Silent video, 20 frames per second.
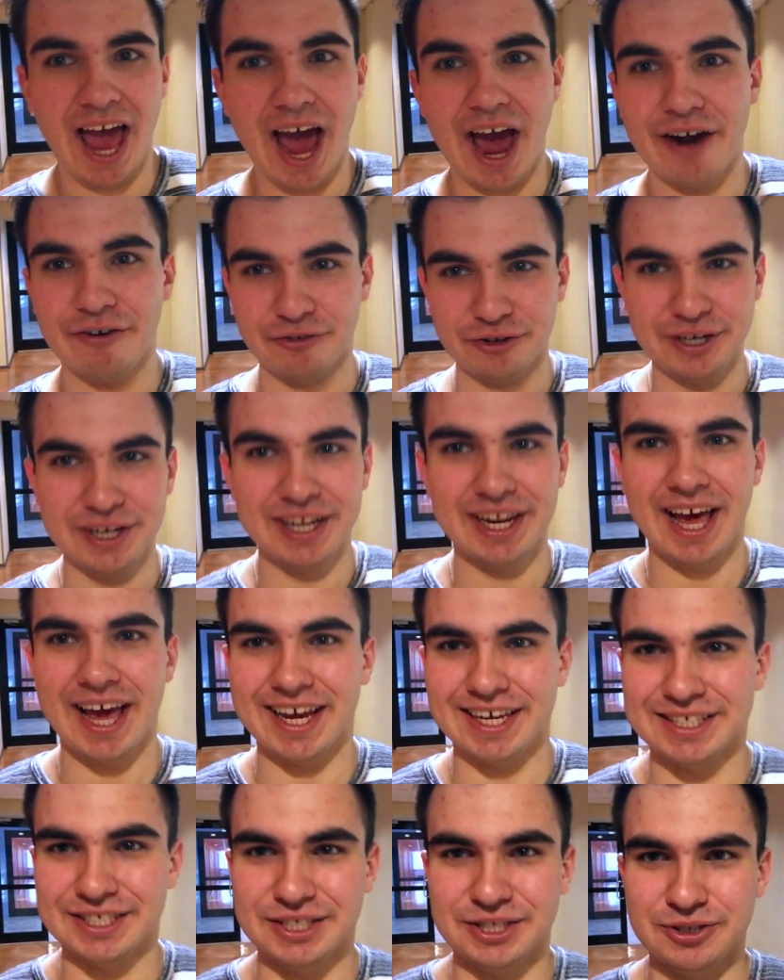I really
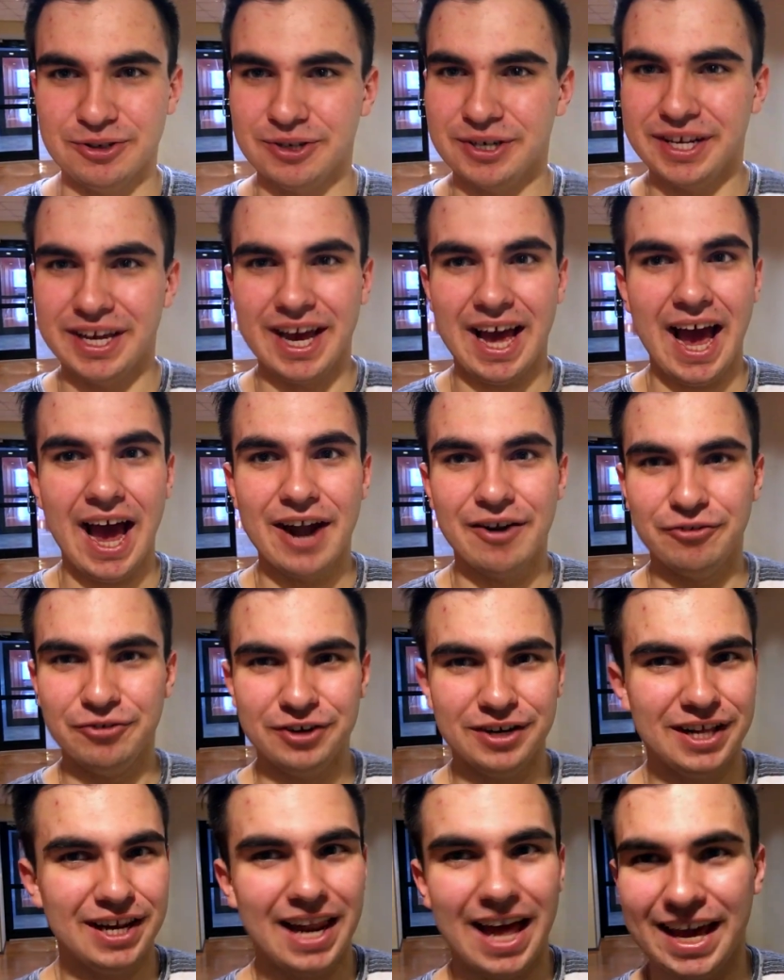like Estonia. I
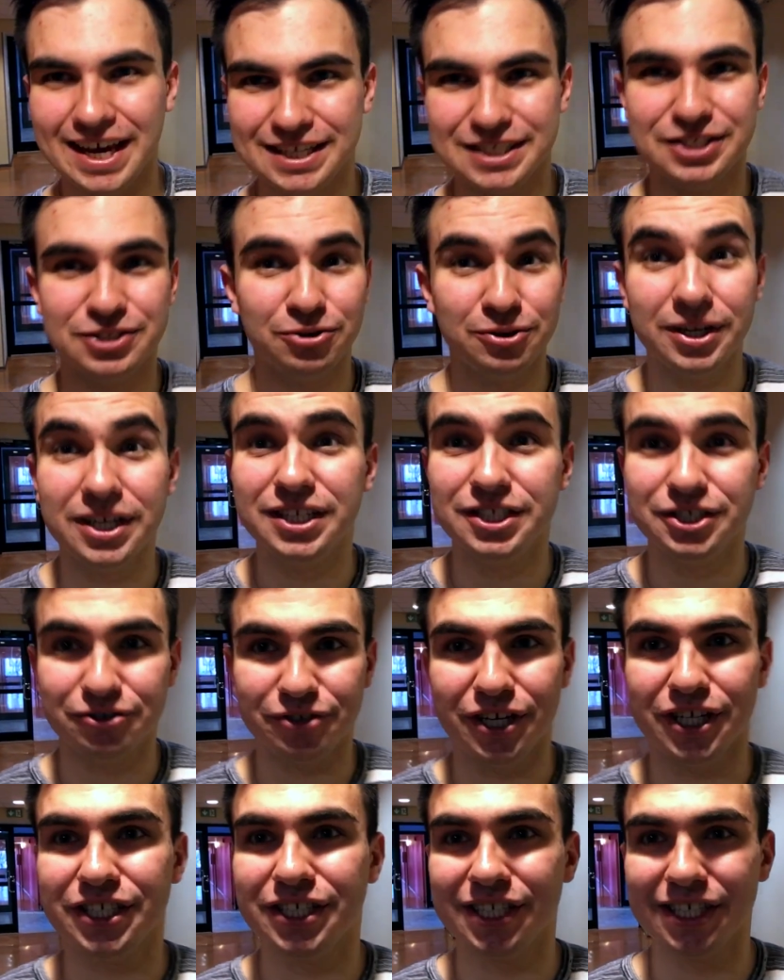really like Estonian
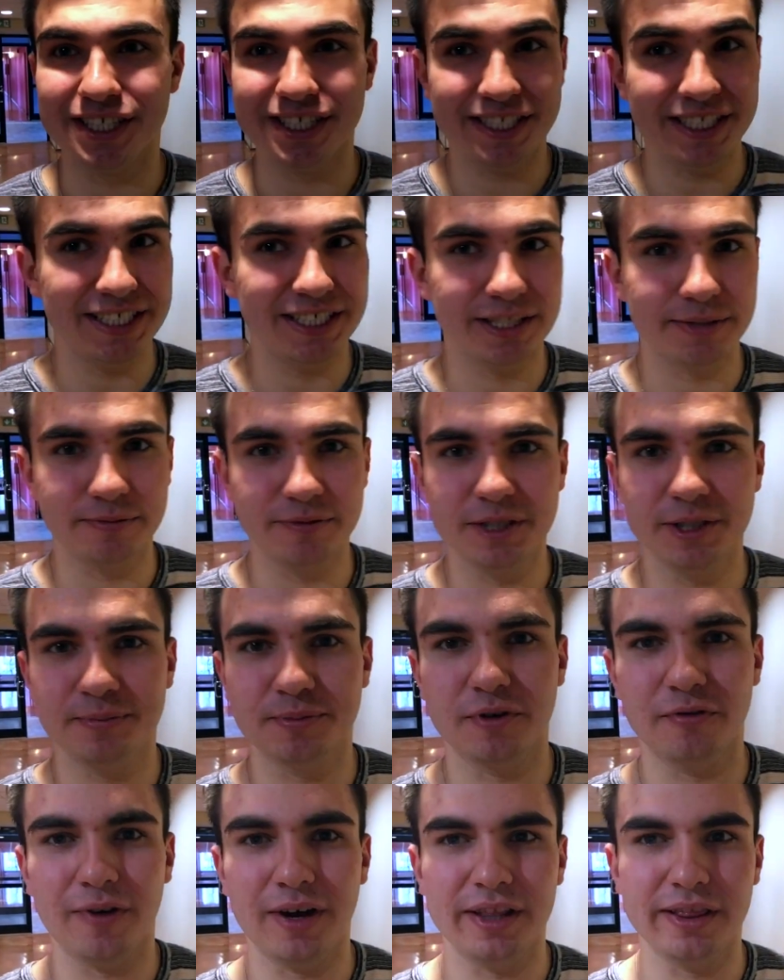educational system, which
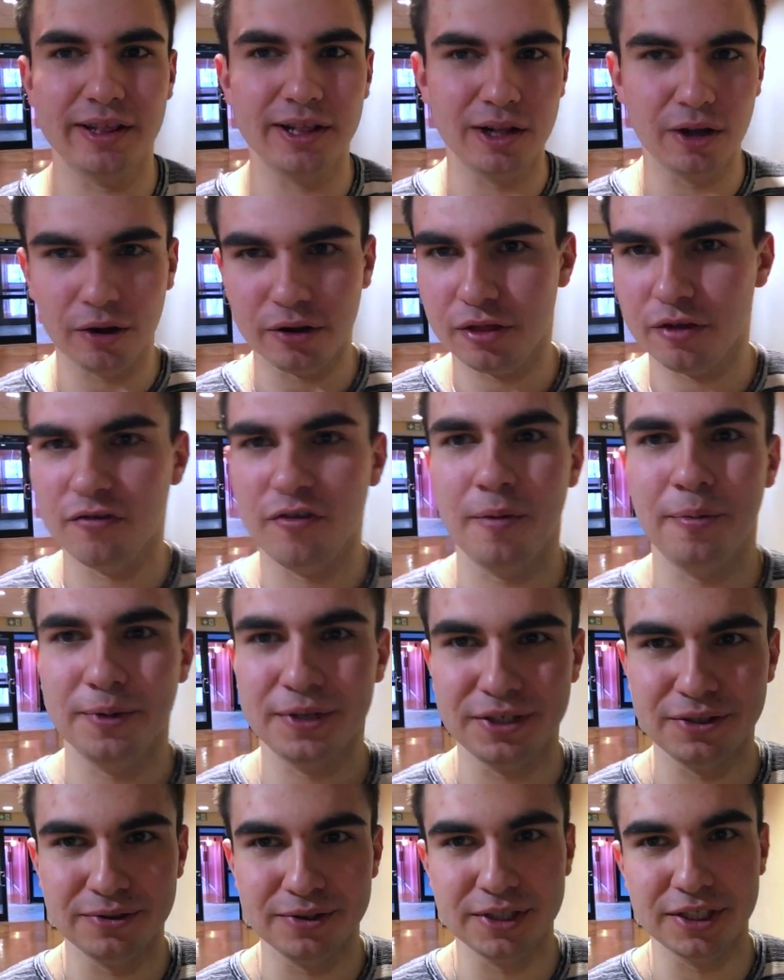provides lots of
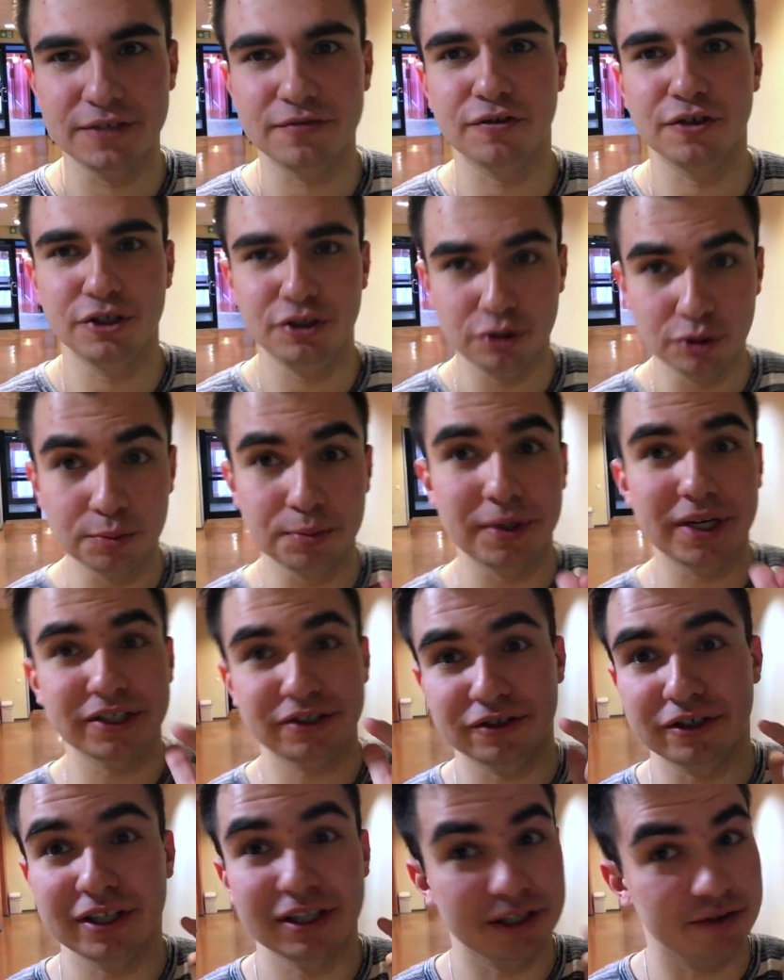opportunities for your
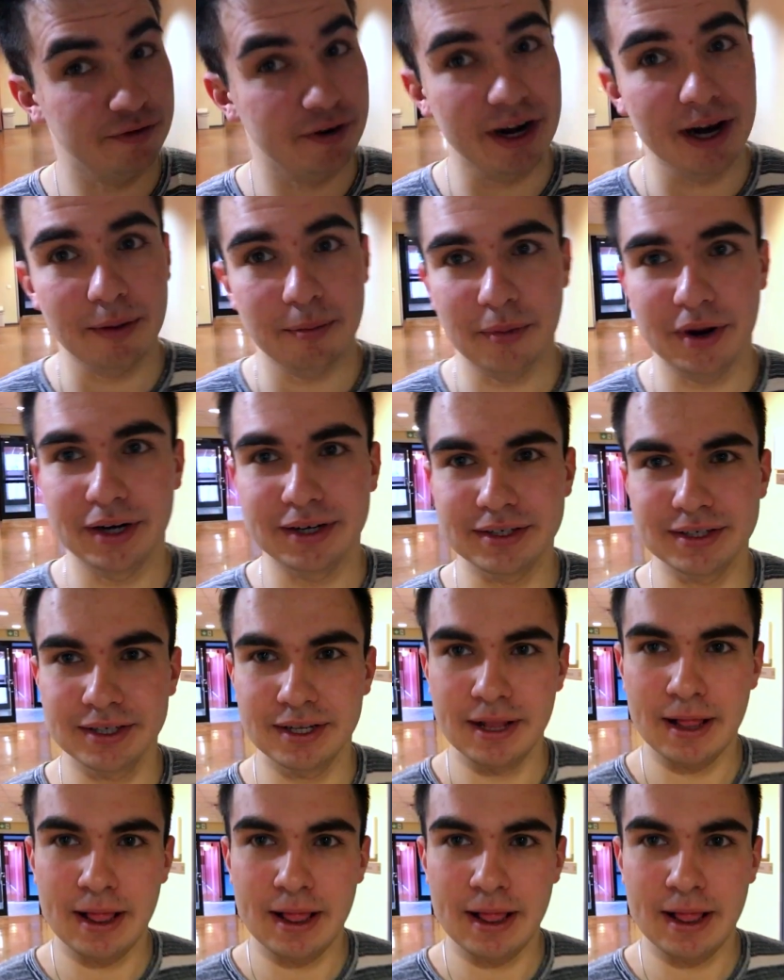personal development.